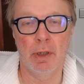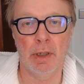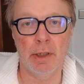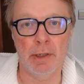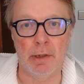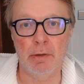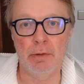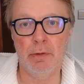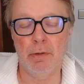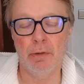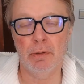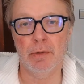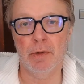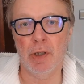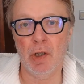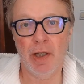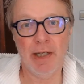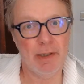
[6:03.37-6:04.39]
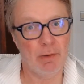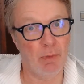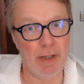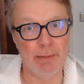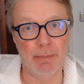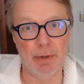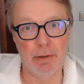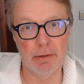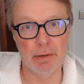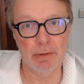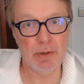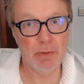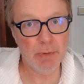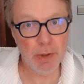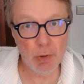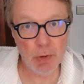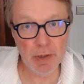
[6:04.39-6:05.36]
I don't know, the light web.
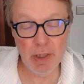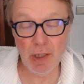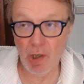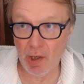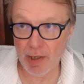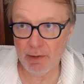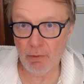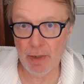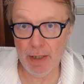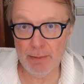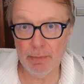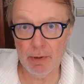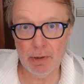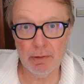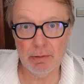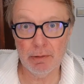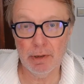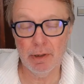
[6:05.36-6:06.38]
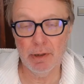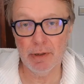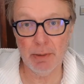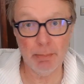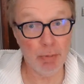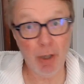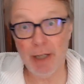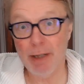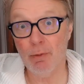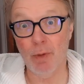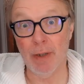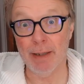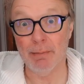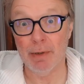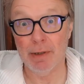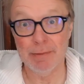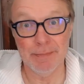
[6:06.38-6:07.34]
Did we call it the light web? The bright
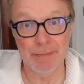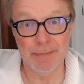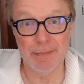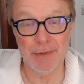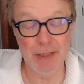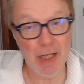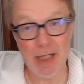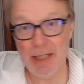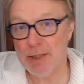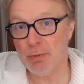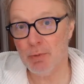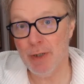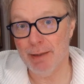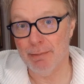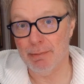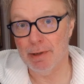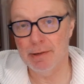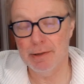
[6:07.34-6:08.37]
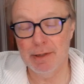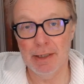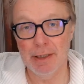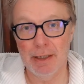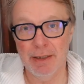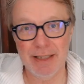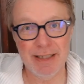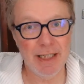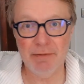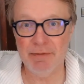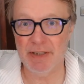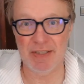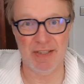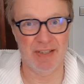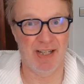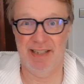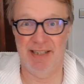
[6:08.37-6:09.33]
web? The nice web? None of
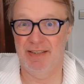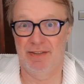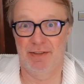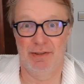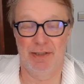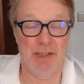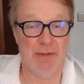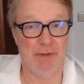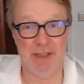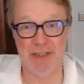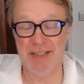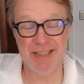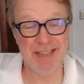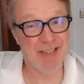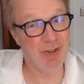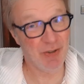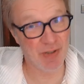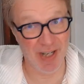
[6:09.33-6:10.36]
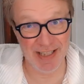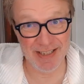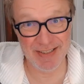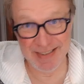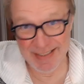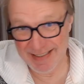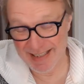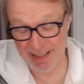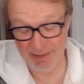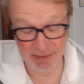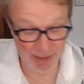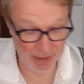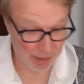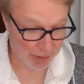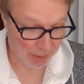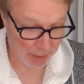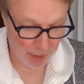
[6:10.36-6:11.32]
it's nice. Let's face it, it's not nice. None of
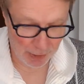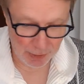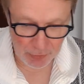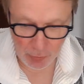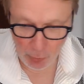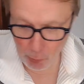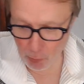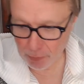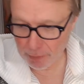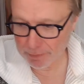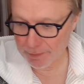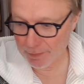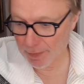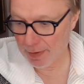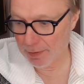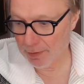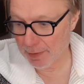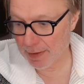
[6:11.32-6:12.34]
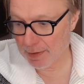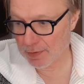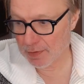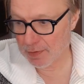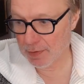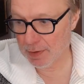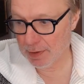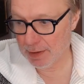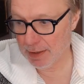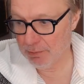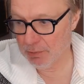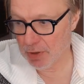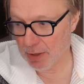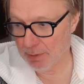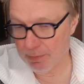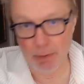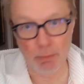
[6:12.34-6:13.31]
it. So that's
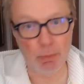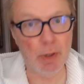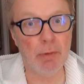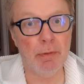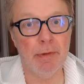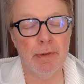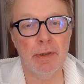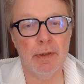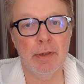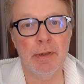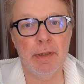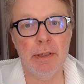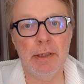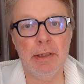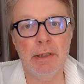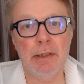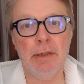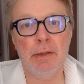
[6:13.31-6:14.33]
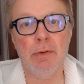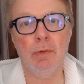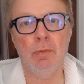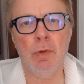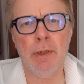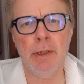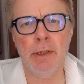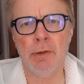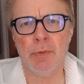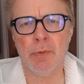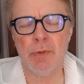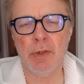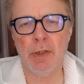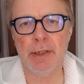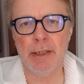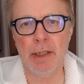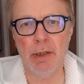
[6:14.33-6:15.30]
MGM done with. What else
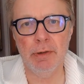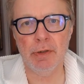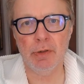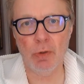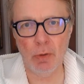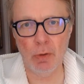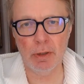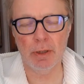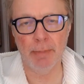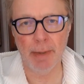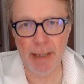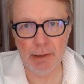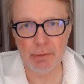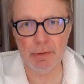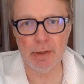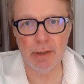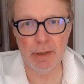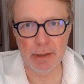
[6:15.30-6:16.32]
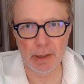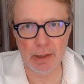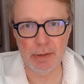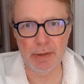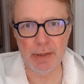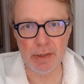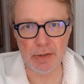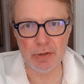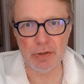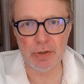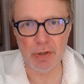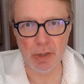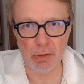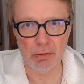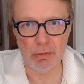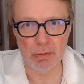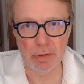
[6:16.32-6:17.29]
was I going to talk about on this
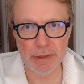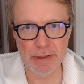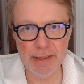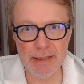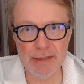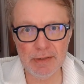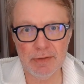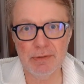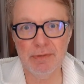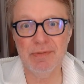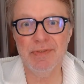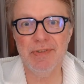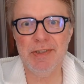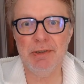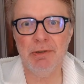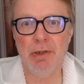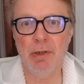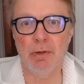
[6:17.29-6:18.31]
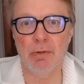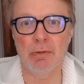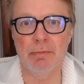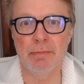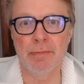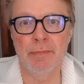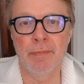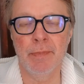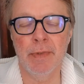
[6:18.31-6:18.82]
show? Yes, zero.